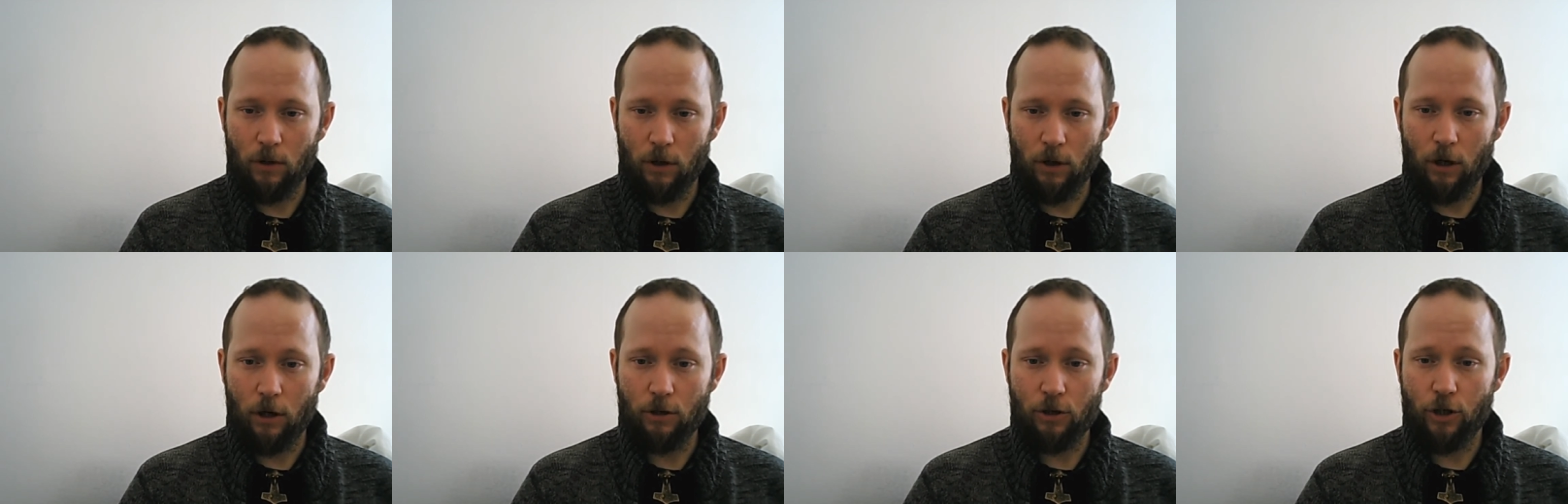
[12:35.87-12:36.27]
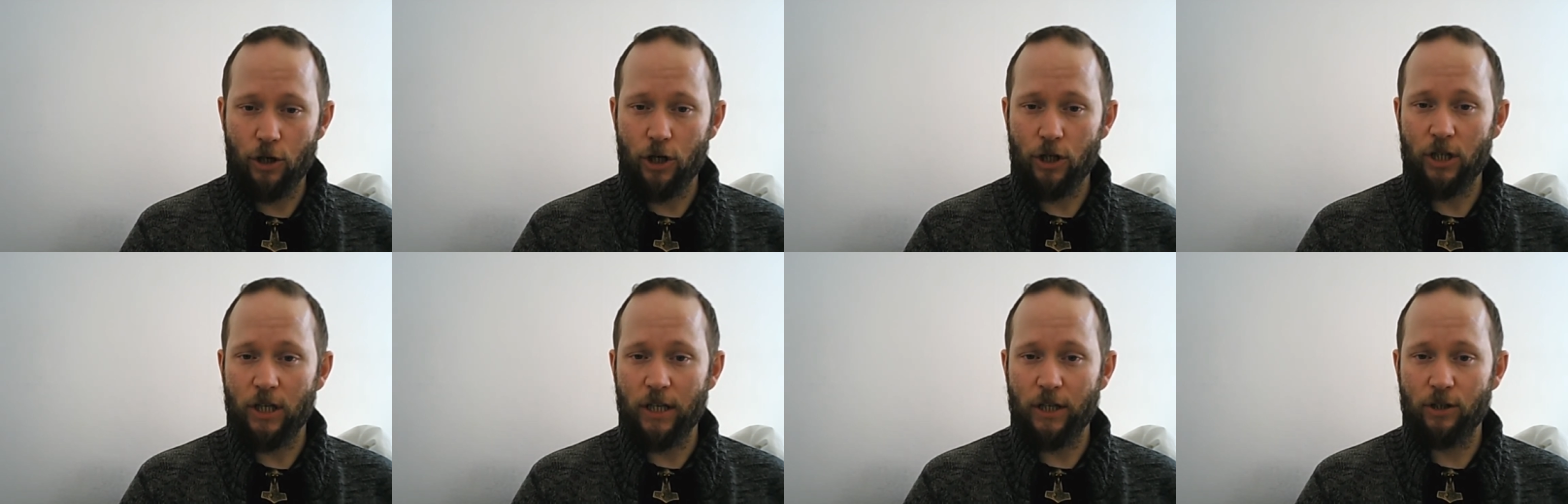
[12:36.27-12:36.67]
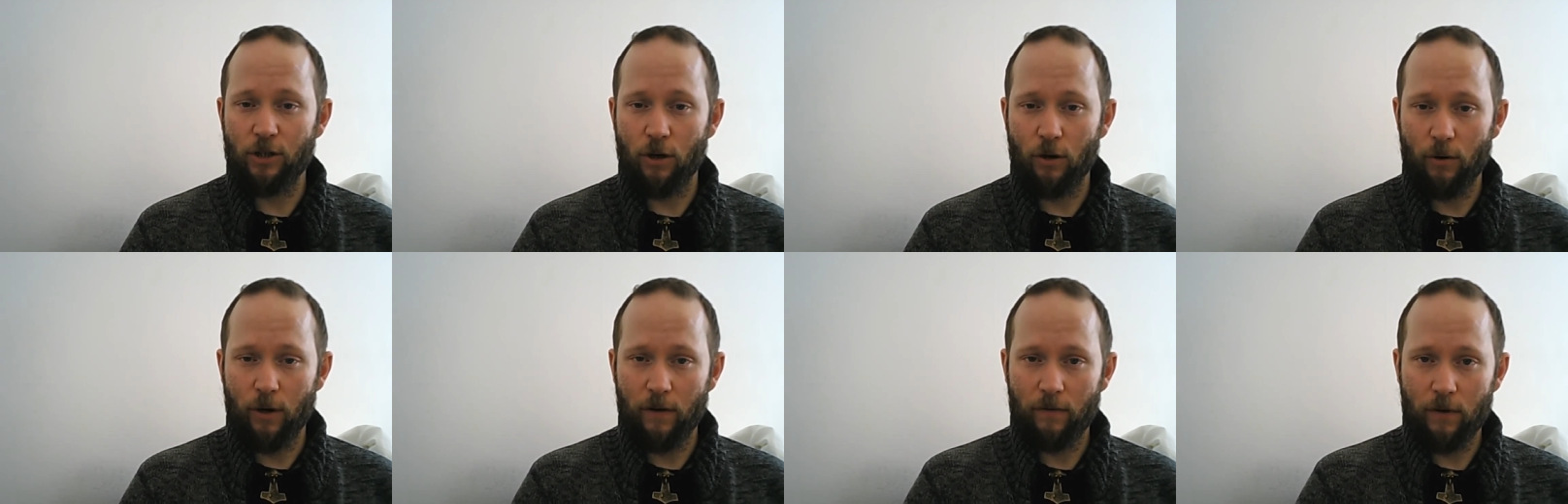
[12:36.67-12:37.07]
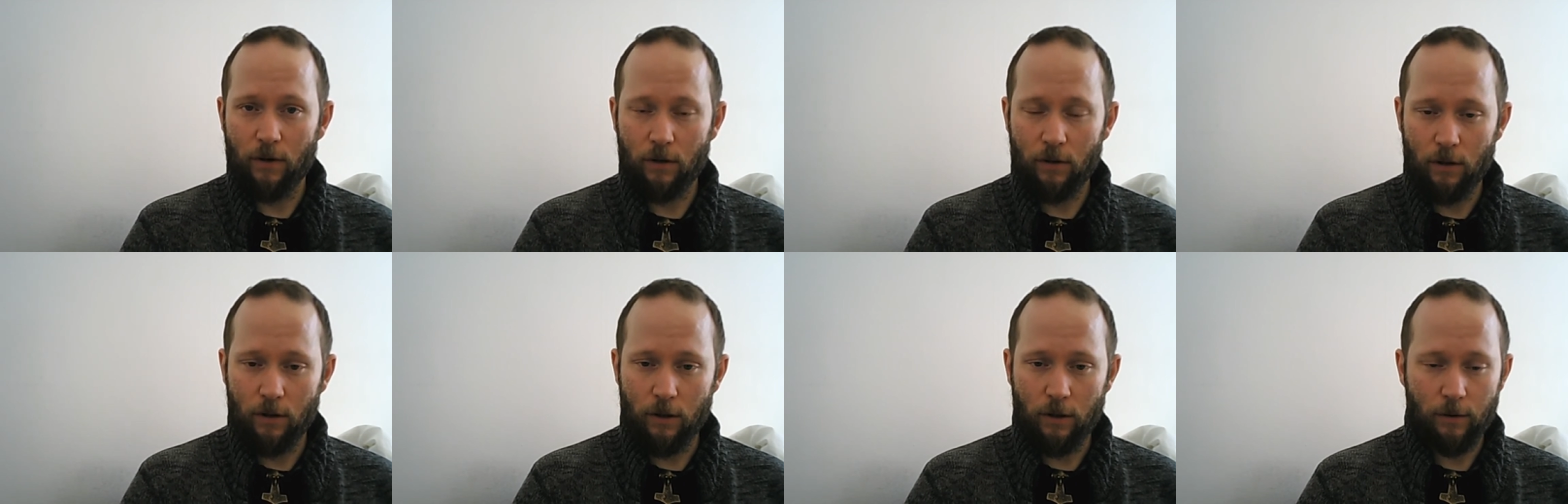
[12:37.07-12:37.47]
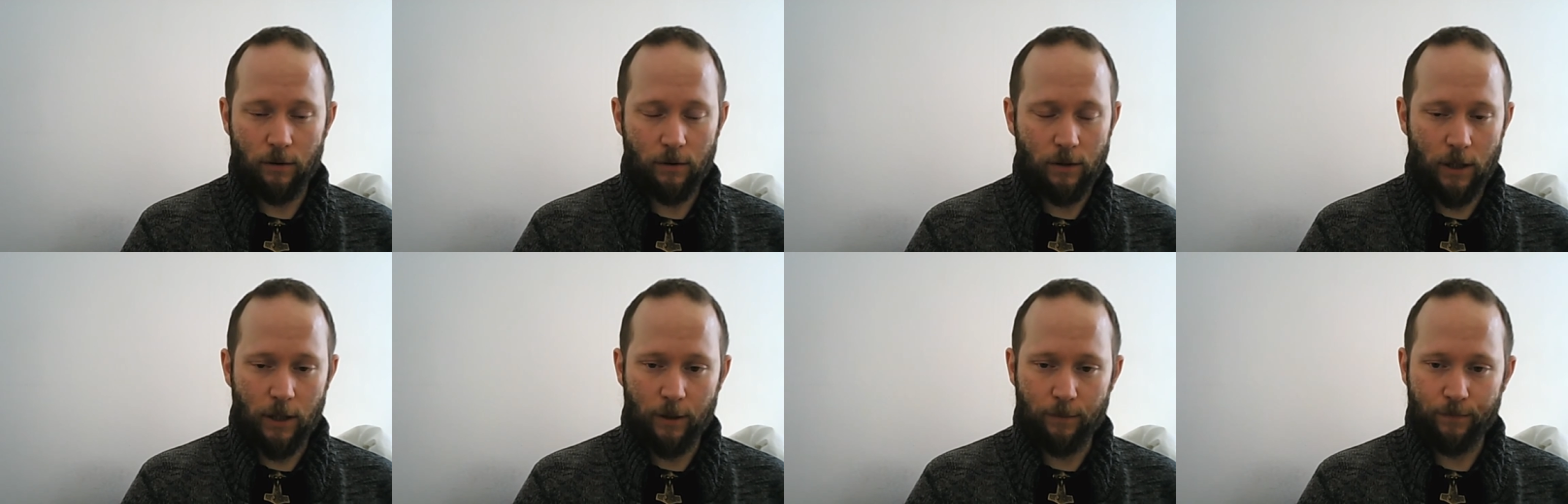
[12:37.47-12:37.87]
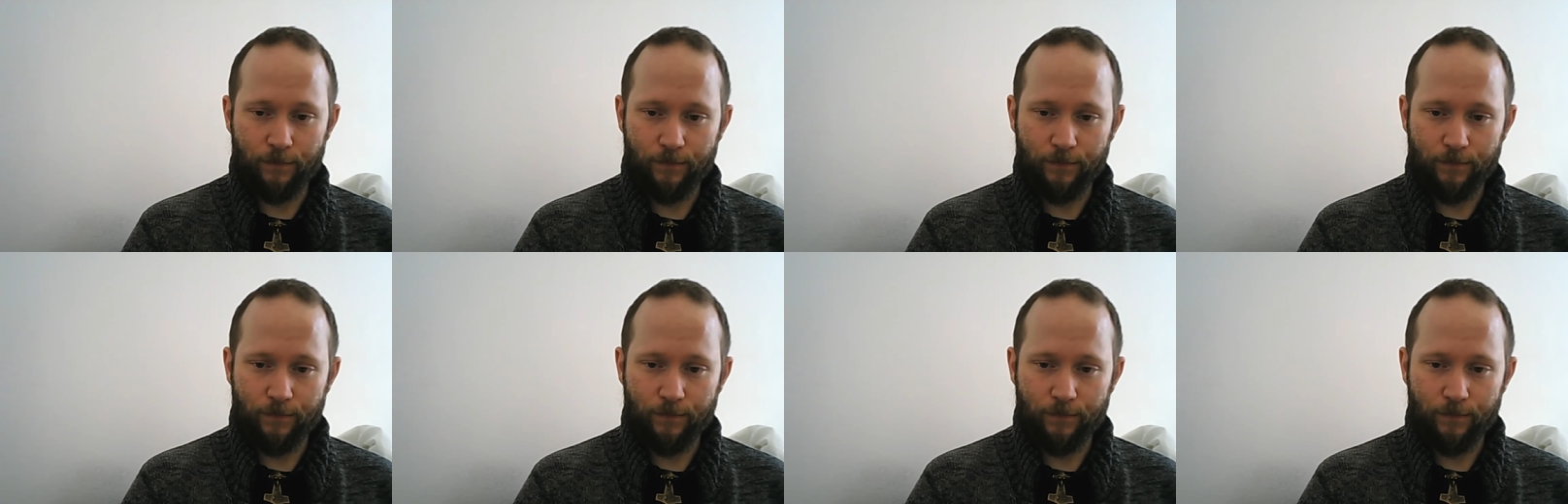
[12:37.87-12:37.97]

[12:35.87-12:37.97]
unjustly so, even you know, uh,